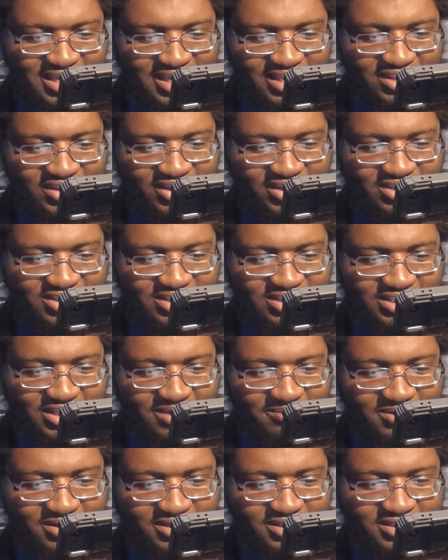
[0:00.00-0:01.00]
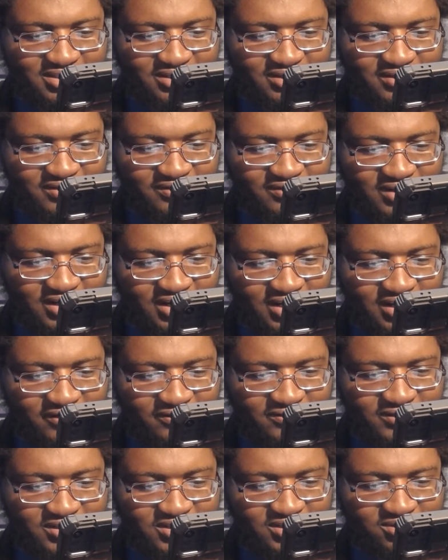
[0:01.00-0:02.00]
They're just a bunch of
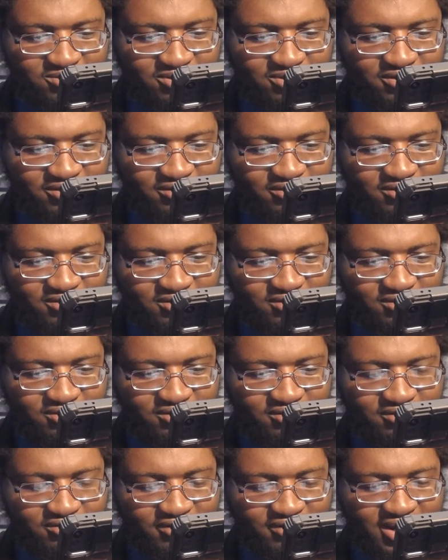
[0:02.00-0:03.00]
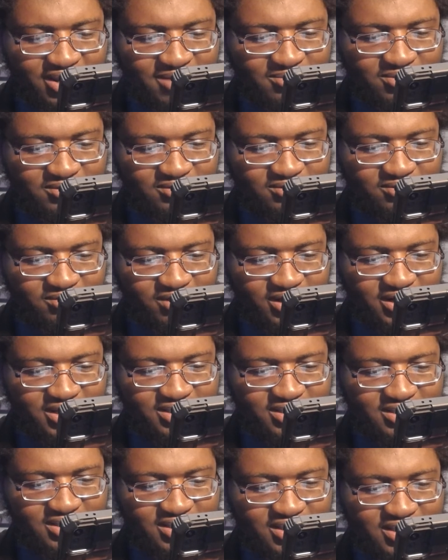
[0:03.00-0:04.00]
off-the-street ramble, right?
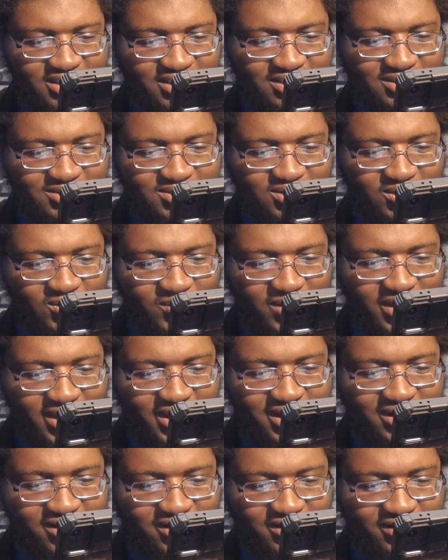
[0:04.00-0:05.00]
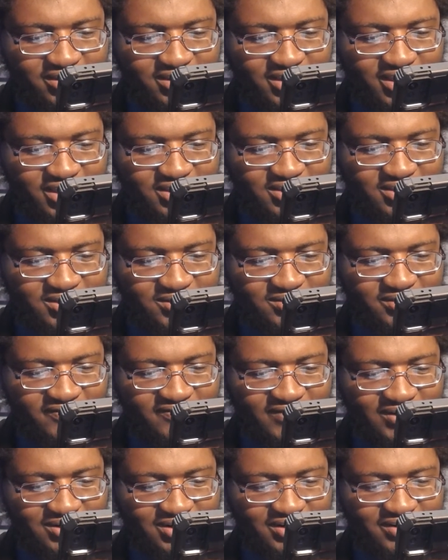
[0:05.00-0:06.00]
So why are they so
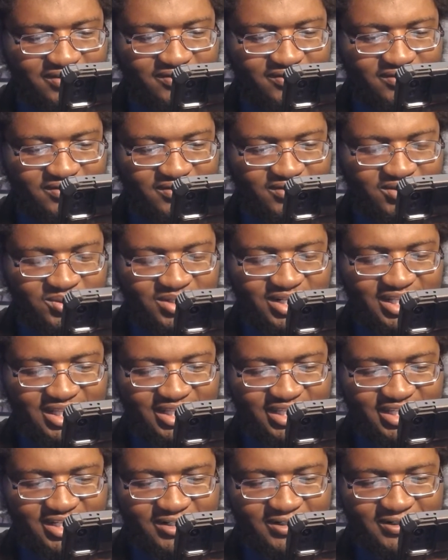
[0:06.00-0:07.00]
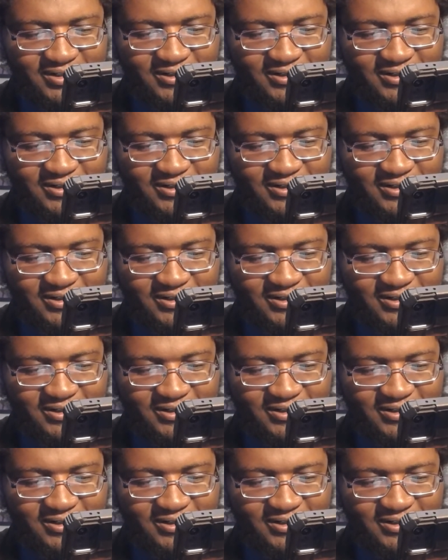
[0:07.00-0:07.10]
devoted to their leader?